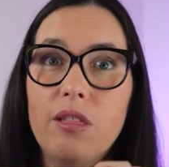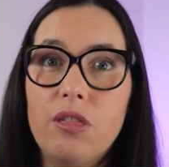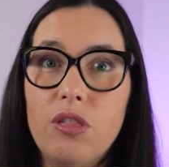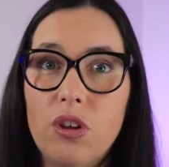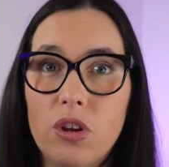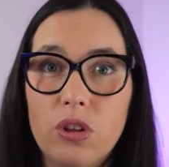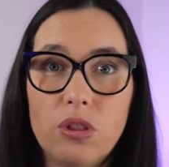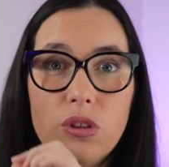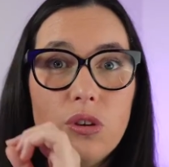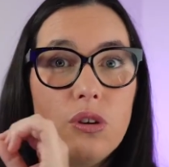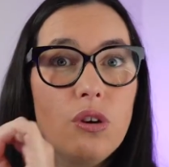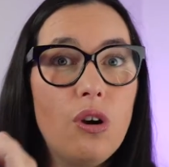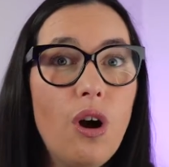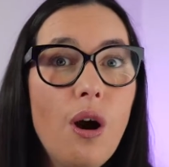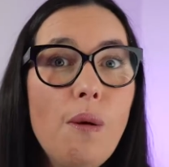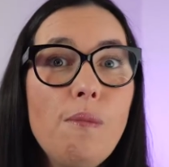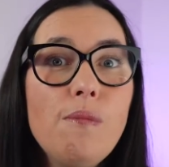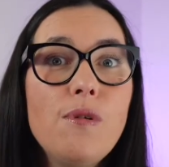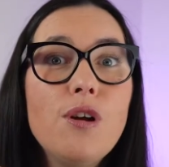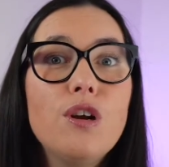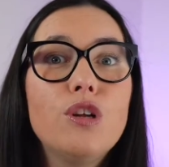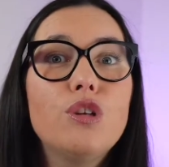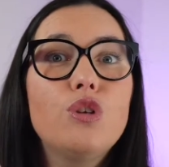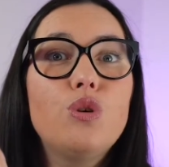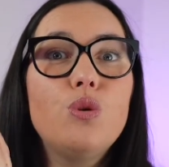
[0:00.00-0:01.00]
dot
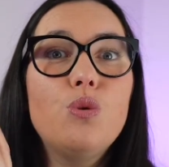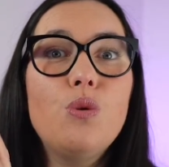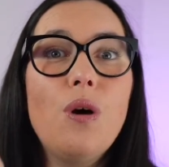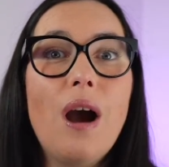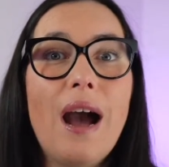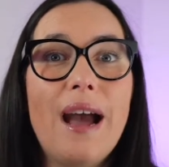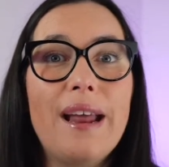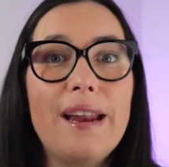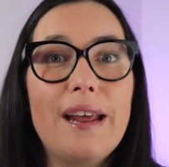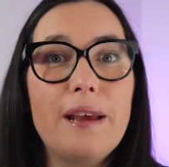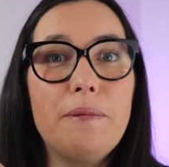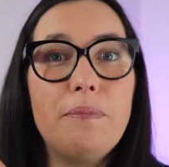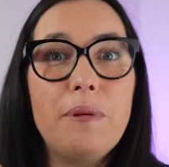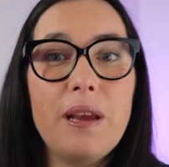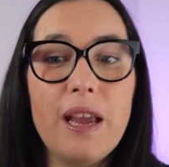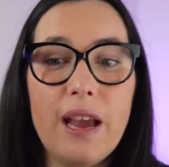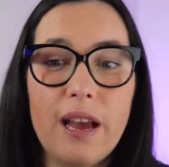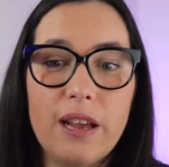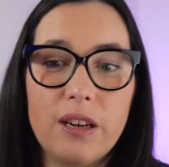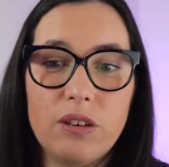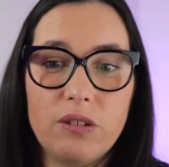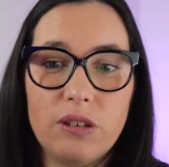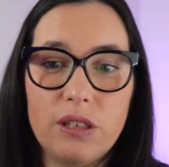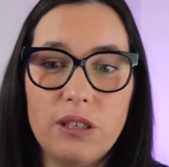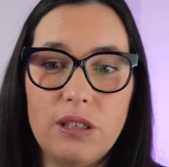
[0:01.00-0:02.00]
com, to an I P
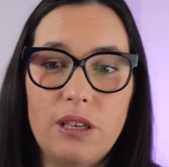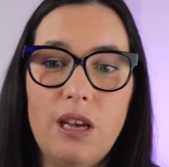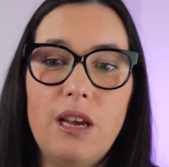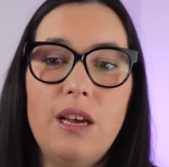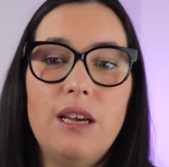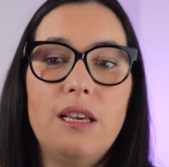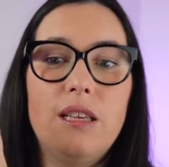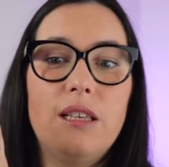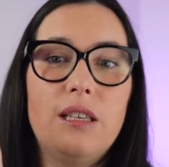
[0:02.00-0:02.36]
address,